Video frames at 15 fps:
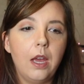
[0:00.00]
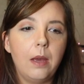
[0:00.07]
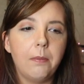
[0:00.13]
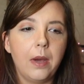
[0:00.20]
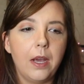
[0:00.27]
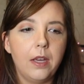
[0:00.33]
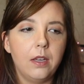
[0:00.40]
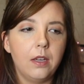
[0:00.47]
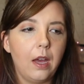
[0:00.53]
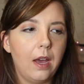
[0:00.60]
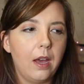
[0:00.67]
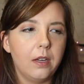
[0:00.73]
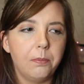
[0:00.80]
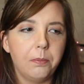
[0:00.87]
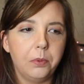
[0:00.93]
It might
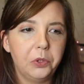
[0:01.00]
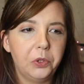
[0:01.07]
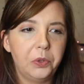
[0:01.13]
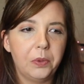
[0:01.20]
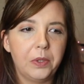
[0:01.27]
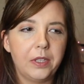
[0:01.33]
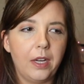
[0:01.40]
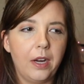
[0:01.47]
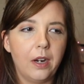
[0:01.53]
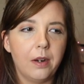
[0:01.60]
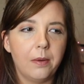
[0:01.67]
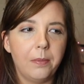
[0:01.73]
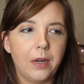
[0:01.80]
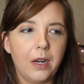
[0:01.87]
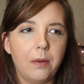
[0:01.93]
had blue in
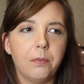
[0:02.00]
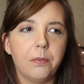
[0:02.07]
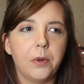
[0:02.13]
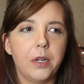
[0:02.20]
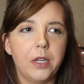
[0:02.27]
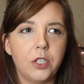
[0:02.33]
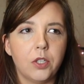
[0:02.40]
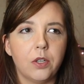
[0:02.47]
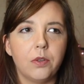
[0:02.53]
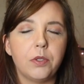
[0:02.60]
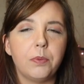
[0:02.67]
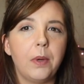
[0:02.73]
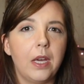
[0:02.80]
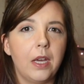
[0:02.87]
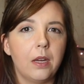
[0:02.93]
there, but I'm pretty sure it
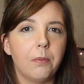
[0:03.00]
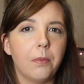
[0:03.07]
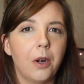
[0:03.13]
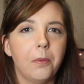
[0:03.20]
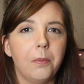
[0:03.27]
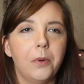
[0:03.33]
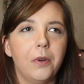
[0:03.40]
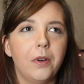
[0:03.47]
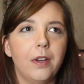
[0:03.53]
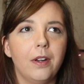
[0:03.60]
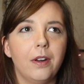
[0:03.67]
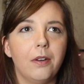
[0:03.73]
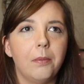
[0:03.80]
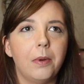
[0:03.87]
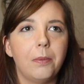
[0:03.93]
was pink and purple,
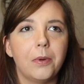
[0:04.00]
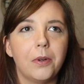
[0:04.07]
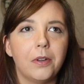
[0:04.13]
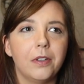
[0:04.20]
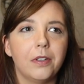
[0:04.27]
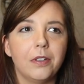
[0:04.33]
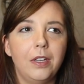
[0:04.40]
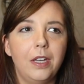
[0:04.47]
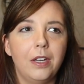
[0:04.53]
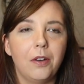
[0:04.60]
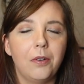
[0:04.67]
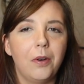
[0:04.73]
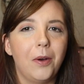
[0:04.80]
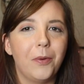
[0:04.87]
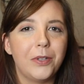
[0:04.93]
and I remember, you
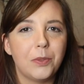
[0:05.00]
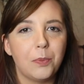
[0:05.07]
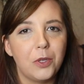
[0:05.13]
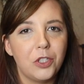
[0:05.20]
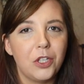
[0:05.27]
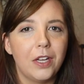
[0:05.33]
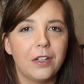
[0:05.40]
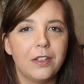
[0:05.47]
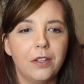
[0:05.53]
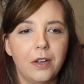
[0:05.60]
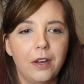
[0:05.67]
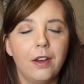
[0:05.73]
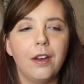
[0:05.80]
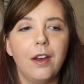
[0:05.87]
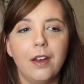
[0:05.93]
know, always munching on
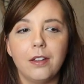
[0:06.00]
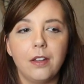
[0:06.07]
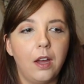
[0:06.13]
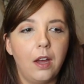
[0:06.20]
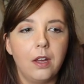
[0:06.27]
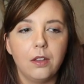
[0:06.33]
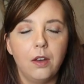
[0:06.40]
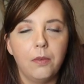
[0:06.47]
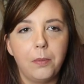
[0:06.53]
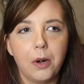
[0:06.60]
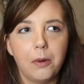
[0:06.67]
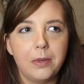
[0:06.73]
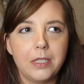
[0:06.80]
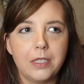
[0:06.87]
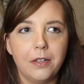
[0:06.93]
that. I love
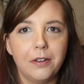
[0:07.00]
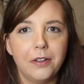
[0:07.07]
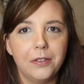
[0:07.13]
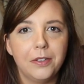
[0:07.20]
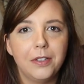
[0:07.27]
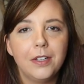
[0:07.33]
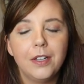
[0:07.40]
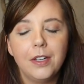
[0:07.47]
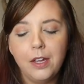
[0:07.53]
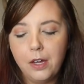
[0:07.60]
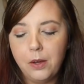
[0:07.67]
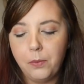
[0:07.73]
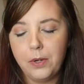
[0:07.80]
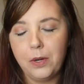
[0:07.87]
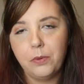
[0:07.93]
Barbie cereal
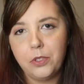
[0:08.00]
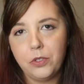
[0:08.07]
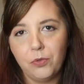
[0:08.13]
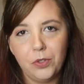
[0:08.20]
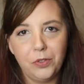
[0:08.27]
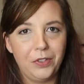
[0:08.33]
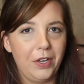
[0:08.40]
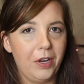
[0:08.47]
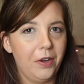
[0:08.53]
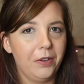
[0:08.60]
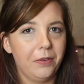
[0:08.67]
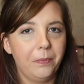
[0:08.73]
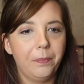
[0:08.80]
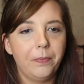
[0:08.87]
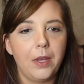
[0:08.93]
when I was real
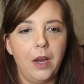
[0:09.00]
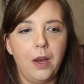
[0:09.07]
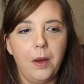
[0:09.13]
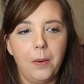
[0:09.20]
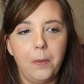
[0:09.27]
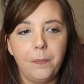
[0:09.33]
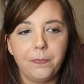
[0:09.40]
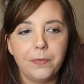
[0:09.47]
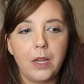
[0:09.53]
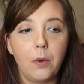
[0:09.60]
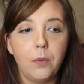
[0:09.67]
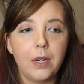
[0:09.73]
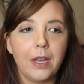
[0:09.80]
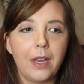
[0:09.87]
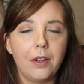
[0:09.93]
young.
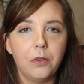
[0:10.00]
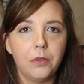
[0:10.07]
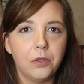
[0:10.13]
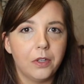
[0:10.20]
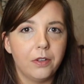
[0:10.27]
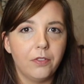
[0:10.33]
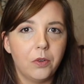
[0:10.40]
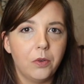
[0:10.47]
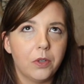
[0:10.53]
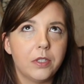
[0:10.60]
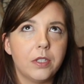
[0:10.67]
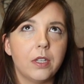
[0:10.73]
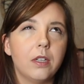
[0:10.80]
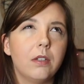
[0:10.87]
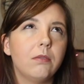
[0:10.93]
Now when I got older, of
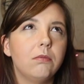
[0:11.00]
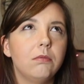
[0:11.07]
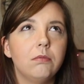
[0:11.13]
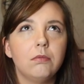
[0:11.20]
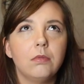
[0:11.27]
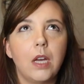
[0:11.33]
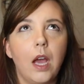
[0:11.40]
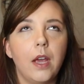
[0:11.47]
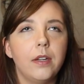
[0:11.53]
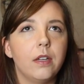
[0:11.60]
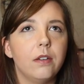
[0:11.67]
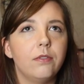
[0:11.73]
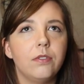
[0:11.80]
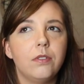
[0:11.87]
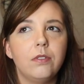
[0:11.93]
course, I kind
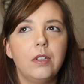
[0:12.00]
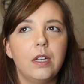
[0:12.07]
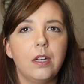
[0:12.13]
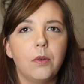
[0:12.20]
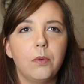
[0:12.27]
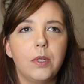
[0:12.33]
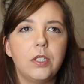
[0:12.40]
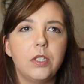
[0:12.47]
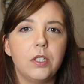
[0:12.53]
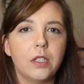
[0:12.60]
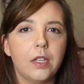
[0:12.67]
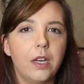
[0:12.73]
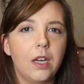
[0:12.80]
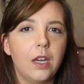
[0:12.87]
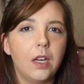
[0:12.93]
of, you know, went to
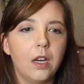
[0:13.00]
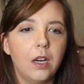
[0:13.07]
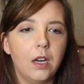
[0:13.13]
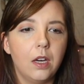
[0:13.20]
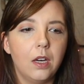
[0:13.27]
like